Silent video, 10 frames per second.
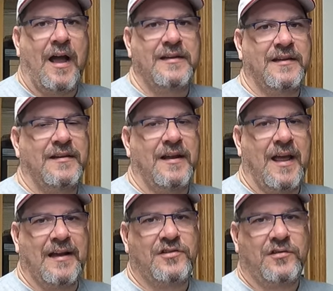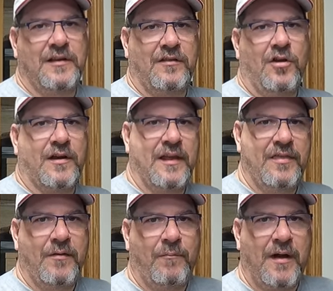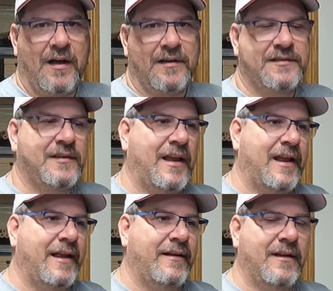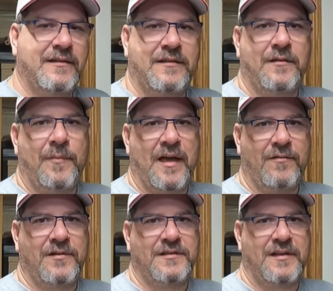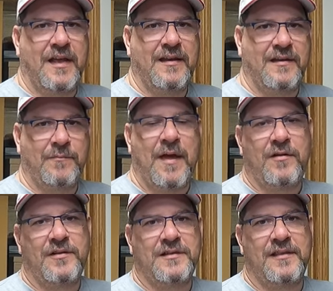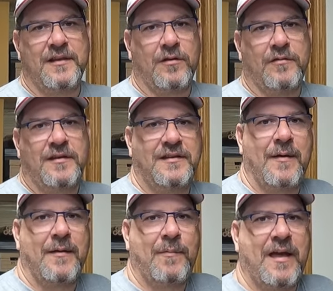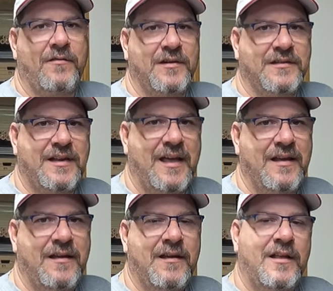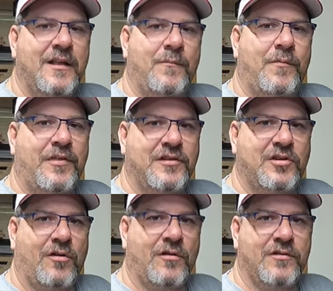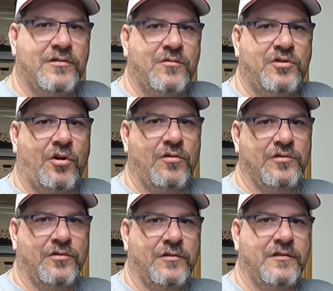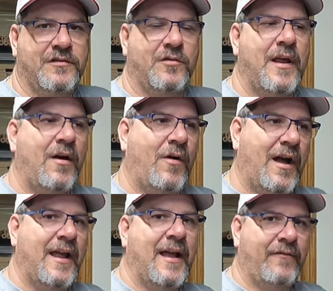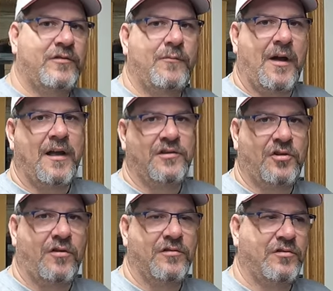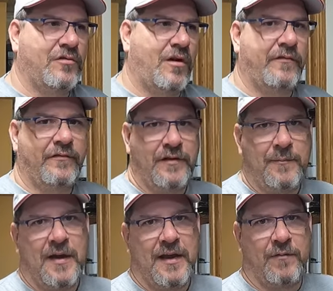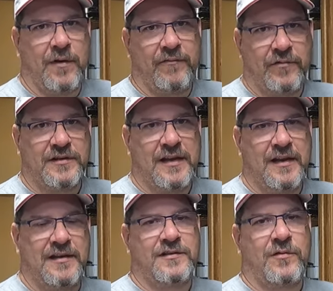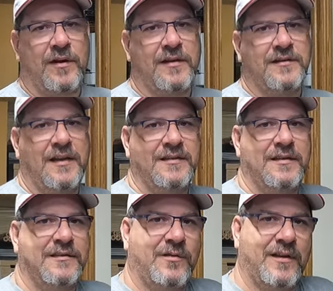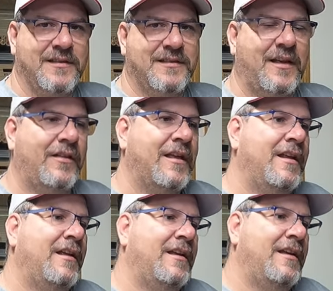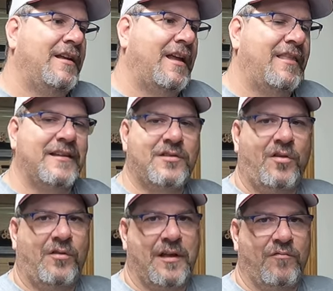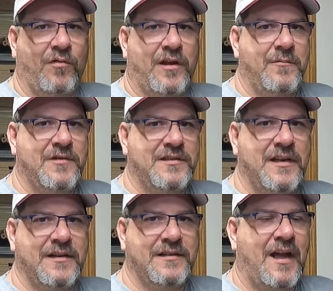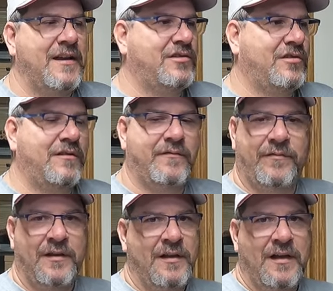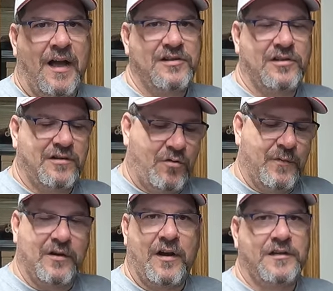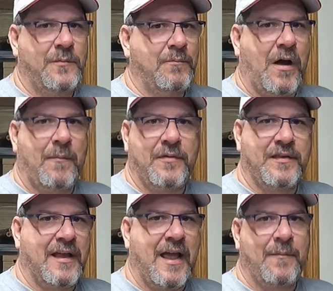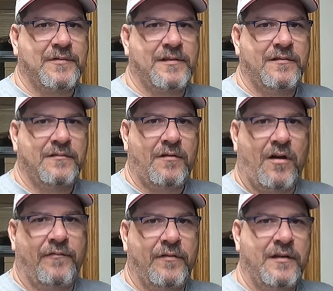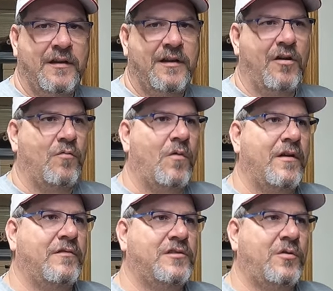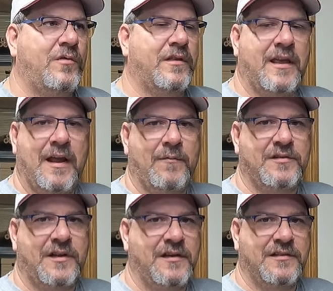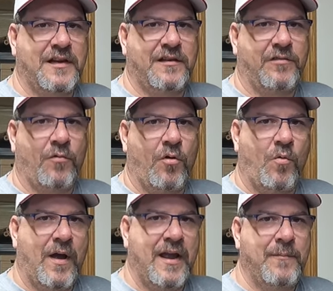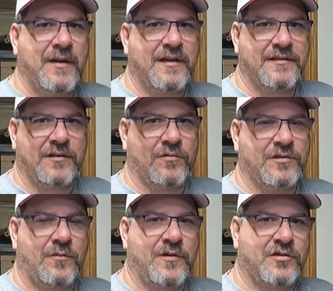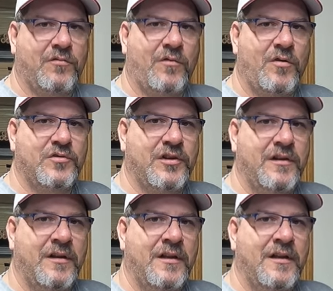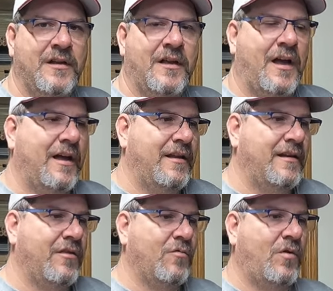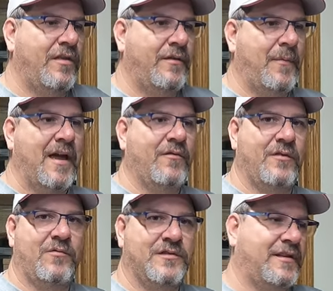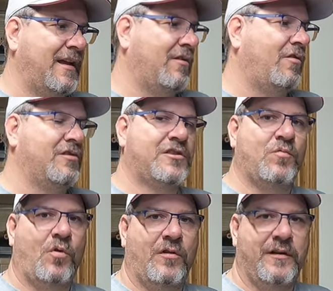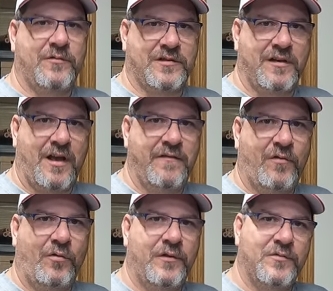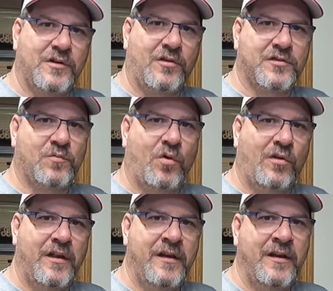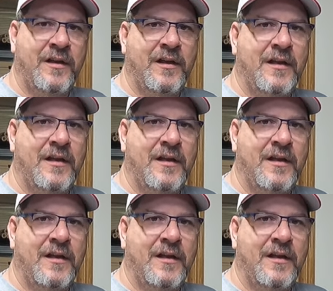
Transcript: I didn't actually look in the box, and it, the battery's dead. The battery's in there, and the battery's dead but the char there's no charger. So now I have to buy a charger off of eBay and wait for it to get in so I can test it so I can sell it. And that's all like rookie mistakes. I should have I should know better. I should be popping the caps off, you know, one or two of the cameras I just had to throw away because there was so much corrosion. Uh, another one, the battery was like all swollen. It was a 9 volt and it was all swollen.